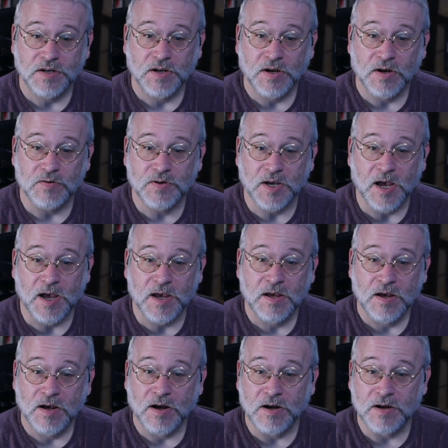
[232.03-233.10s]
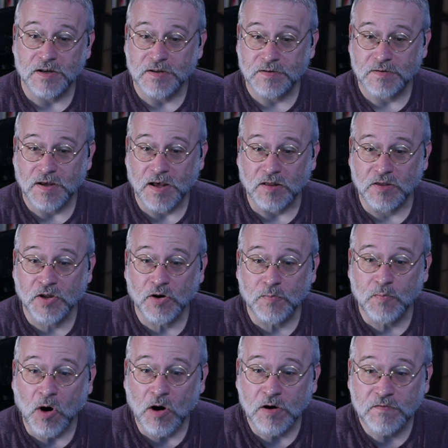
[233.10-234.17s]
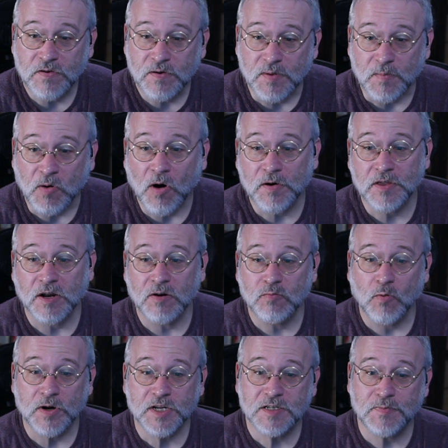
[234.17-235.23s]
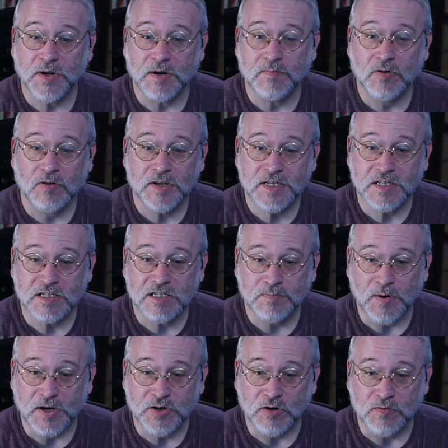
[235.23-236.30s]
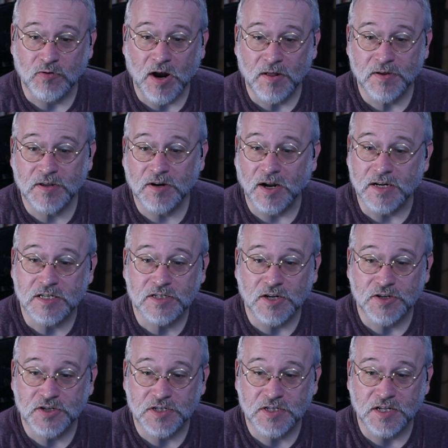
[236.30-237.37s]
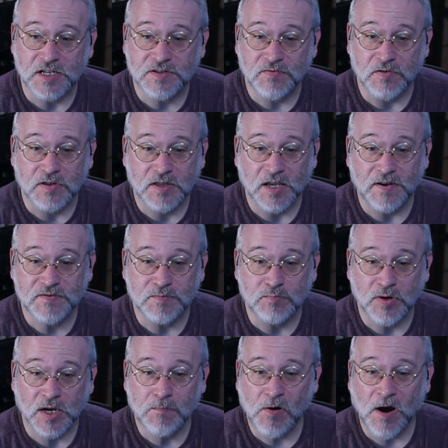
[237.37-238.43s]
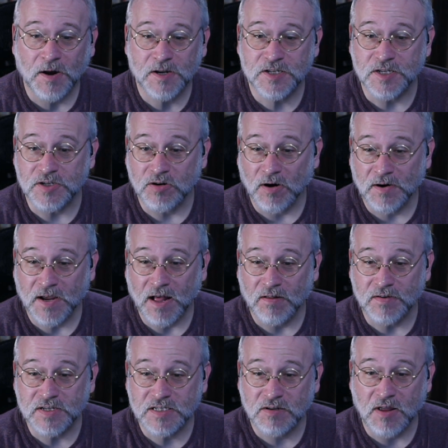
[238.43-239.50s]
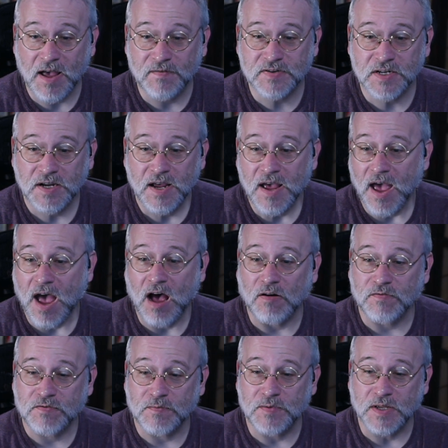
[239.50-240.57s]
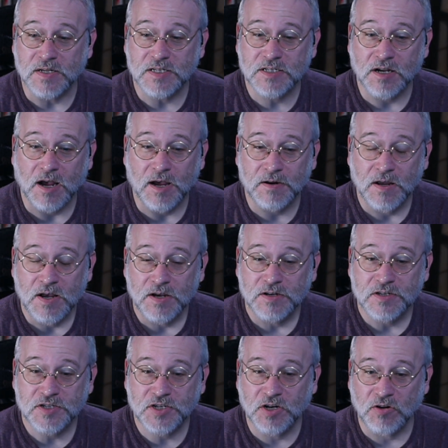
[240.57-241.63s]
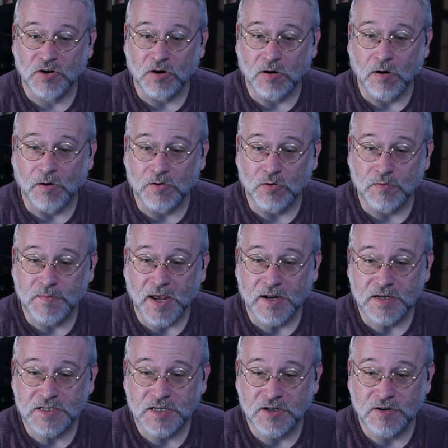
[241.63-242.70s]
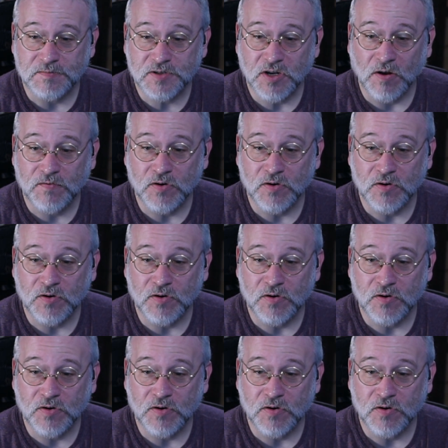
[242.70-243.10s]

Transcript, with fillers: okay? Uh, a little part of him, the part that had once been a police inspector, prowling the nights such as these for thieves and pickpockets and dark alleys, laughed out from the inside. Still your heart, old man, he said to himself. You